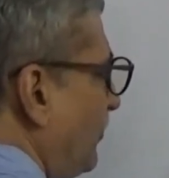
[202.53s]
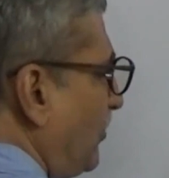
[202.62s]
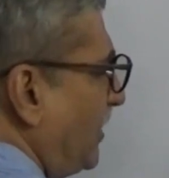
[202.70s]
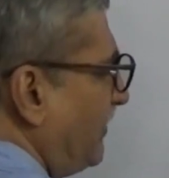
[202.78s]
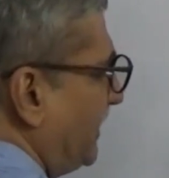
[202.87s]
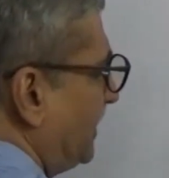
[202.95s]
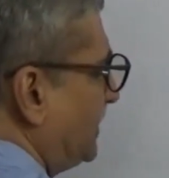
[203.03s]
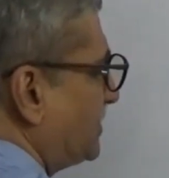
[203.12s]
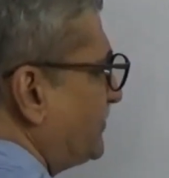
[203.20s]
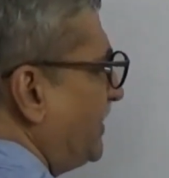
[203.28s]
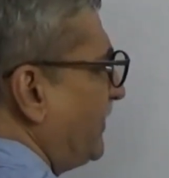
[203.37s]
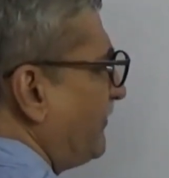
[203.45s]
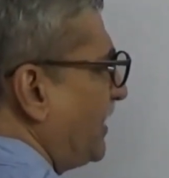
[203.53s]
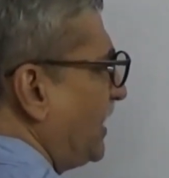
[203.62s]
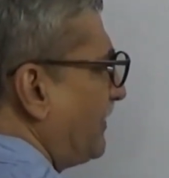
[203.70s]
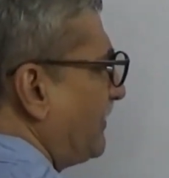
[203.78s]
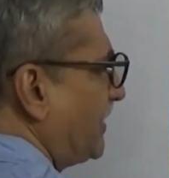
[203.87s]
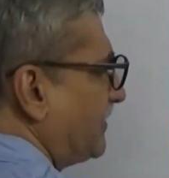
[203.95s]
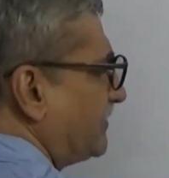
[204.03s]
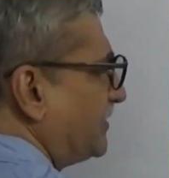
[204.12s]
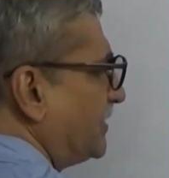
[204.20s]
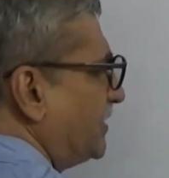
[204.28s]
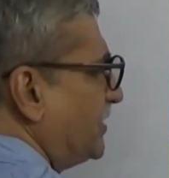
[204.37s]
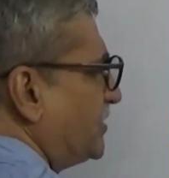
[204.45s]
non-metals, we have carbon.
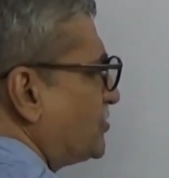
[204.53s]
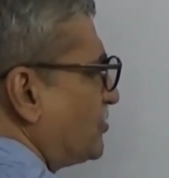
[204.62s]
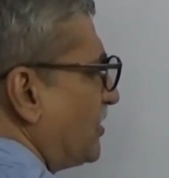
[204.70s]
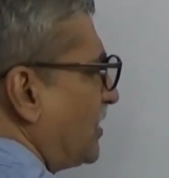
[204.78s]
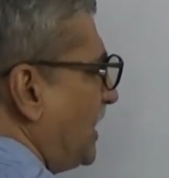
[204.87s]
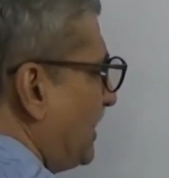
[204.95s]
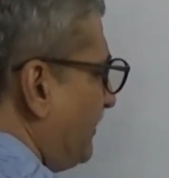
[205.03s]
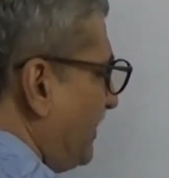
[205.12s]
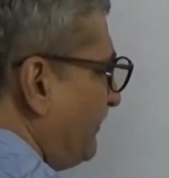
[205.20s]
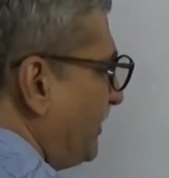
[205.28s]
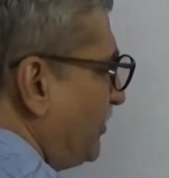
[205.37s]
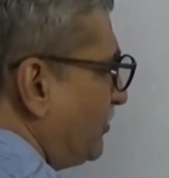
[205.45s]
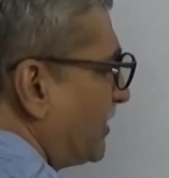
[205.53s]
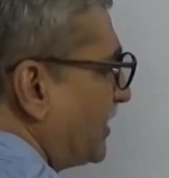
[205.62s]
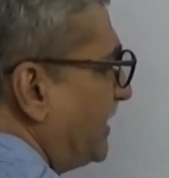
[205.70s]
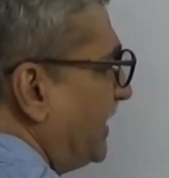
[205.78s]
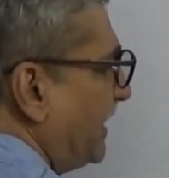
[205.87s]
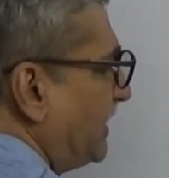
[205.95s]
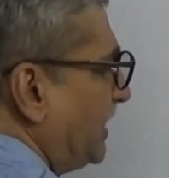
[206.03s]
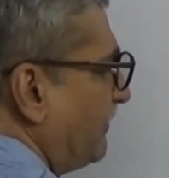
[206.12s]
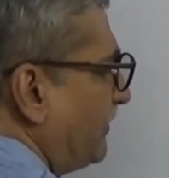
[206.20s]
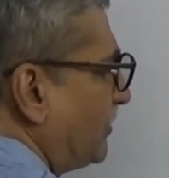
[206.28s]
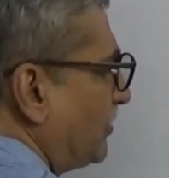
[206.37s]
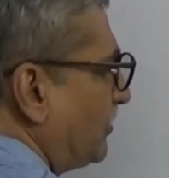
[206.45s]
So carbon, when you react it
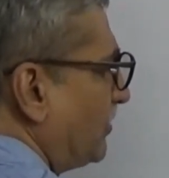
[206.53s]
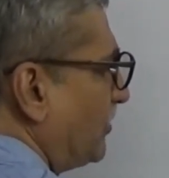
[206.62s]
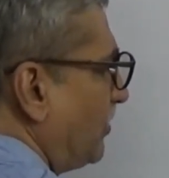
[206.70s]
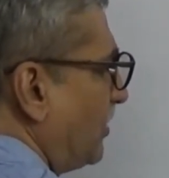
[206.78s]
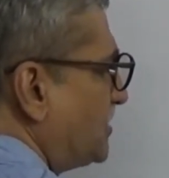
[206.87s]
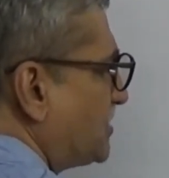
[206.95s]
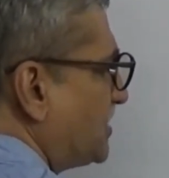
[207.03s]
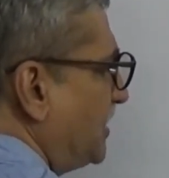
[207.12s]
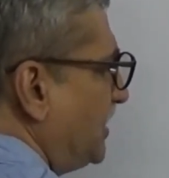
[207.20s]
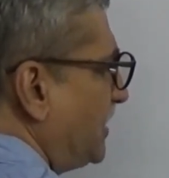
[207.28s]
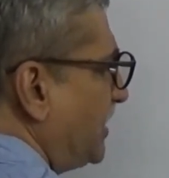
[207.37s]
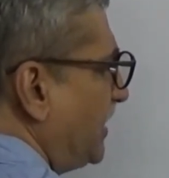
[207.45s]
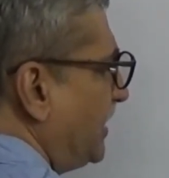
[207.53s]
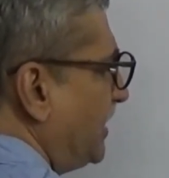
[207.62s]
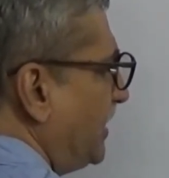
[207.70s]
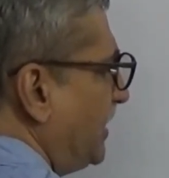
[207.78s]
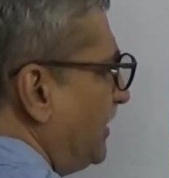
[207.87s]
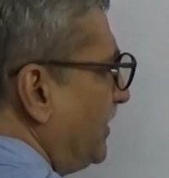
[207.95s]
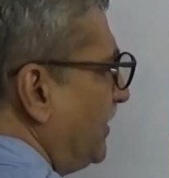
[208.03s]
with concentrated